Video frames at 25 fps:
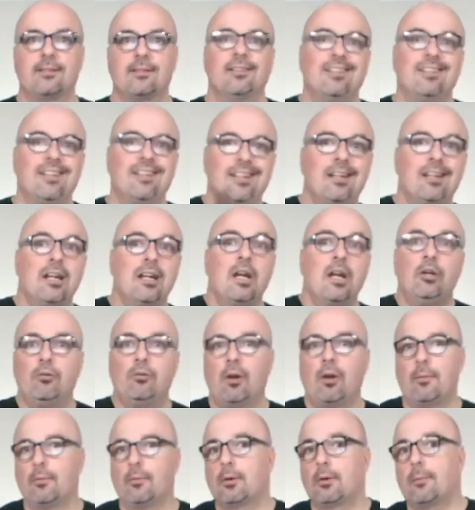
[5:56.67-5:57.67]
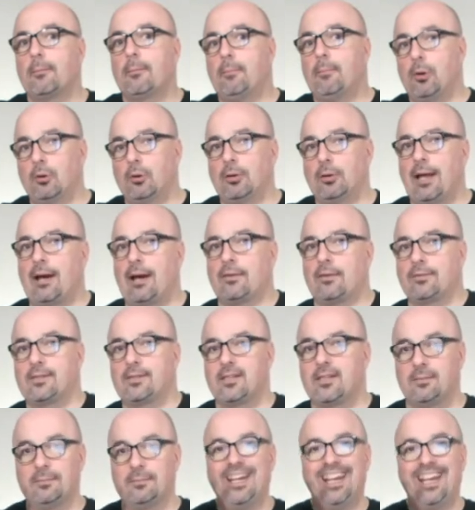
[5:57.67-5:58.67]
And then you're able to pull out
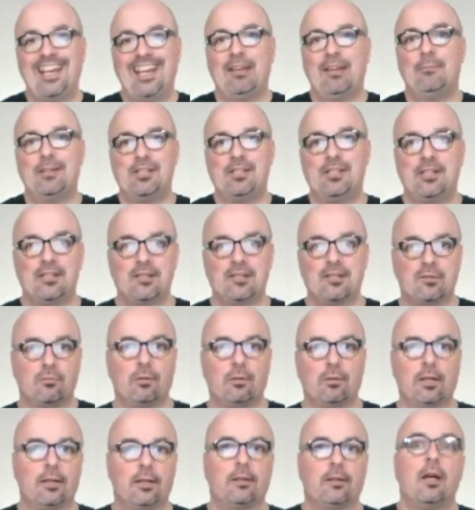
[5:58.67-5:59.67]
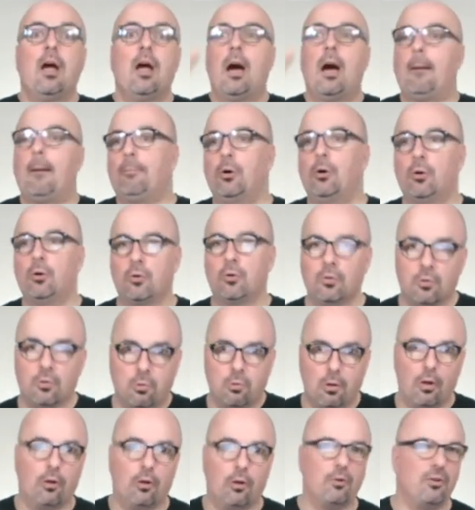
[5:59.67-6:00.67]
some images with a pull
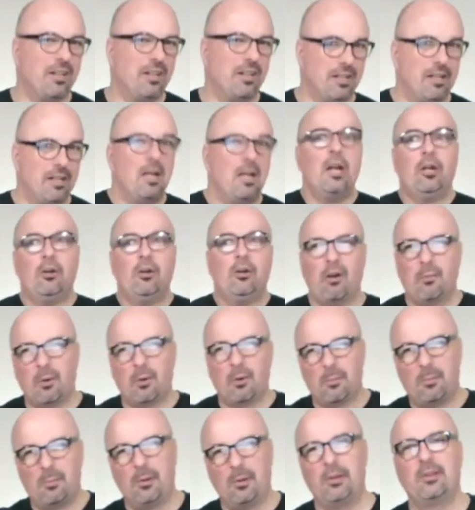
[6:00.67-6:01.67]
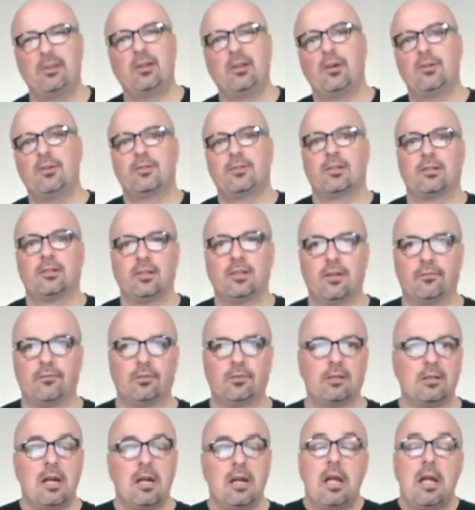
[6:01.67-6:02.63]
quote, and you're able to put those on different